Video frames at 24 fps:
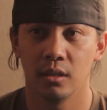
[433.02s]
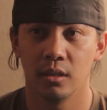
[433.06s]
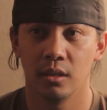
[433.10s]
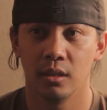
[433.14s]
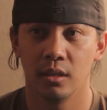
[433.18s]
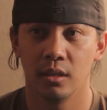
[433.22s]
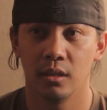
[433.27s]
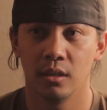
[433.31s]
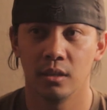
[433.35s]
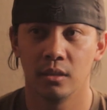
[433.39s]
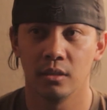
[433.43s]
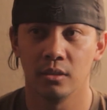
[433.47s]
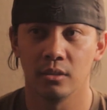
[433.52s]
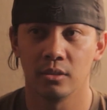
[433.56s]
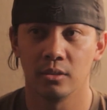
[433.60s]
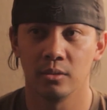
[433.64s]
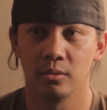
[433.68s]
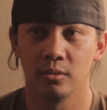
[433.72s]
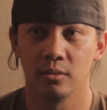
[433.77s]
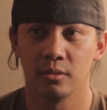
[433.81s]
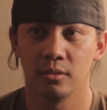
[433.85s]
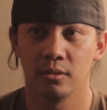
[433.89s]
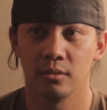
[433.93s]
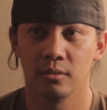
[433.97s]
And as
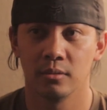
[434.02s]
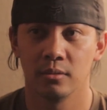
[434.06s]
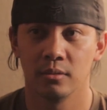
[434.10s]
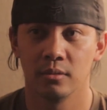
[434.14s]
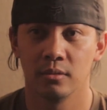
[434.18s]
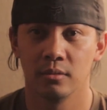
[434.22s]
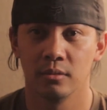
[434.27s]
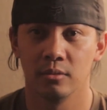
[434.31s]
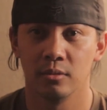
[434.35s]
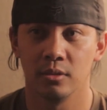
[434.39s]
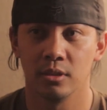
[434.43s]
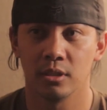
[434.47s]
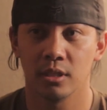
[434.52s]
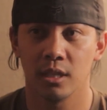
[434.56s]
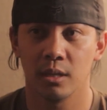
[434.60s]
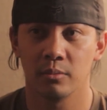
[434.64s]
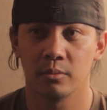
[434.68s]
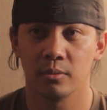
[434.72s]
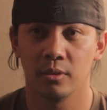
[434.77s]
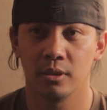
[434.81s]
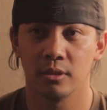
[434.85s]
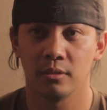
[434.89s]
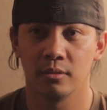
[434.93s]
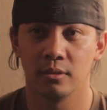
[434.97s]
soon as Woody
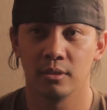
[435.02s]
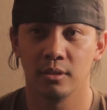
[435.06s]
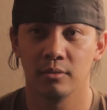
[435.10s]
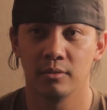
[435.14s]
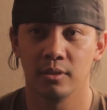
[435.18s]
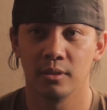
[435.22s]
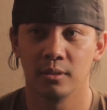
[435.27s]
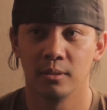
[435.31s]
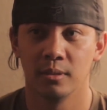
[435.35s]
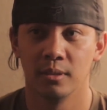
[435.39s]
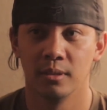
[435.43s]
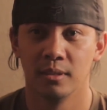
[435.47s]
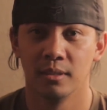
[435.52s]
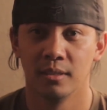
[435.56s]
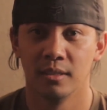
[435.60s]
stops watching I'm TV. Paying attention,